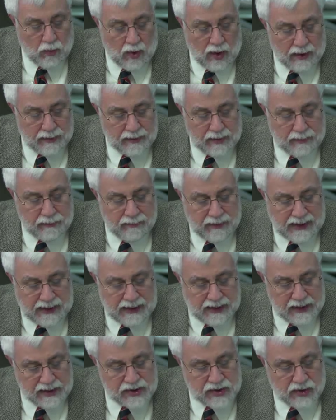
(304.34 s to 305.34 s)
one
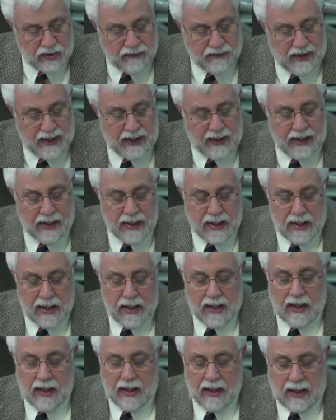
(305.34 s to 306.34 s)
media survey,
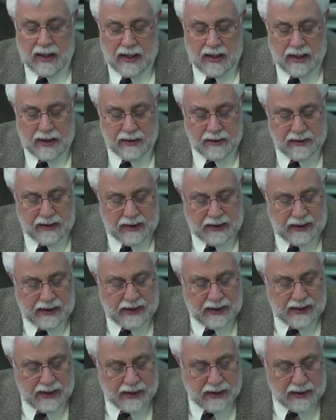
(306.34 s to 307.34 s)
uh,
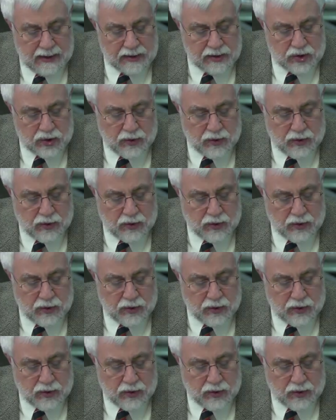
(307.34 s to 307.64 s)
the uh,